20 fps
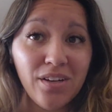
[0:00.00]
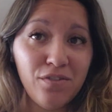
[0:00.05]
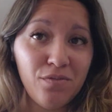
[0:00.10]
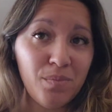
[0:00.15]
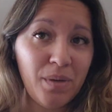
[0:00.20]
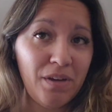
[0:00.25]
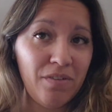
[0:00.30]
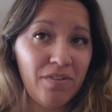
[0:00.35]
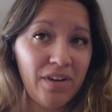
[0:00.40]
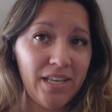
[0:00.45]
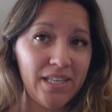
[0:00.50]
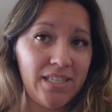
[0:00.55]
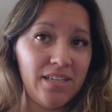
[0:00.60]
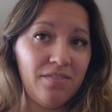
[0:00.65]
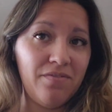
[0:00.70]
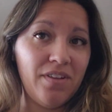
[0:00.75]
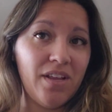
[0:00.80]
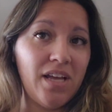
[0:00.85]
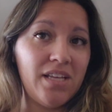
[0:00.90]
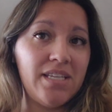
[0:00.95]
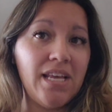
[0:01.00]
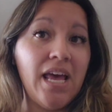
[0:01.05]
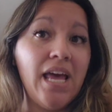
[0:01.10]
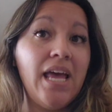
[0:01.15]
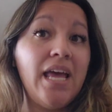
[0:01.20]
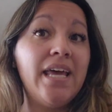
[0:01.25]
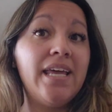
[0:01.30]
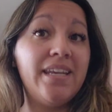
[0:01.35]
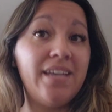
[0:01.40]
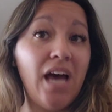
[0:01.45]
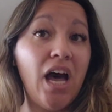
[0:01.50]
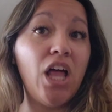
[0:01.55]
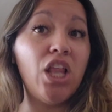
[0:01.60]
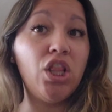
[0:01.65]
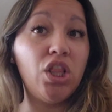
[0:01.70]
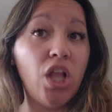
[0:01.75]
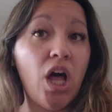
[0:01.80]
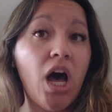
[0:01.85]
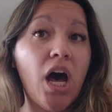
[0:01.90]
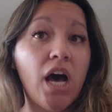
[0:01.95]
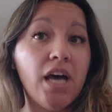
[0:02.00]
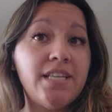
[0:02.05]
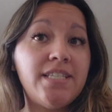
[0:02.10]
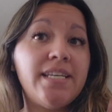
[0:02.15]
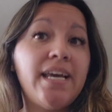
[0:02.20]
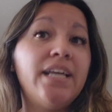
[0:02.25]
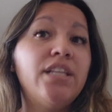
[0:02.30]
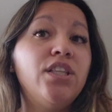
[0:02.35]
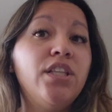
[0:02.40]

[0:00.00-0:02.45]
of my fancy floss. Not lost, I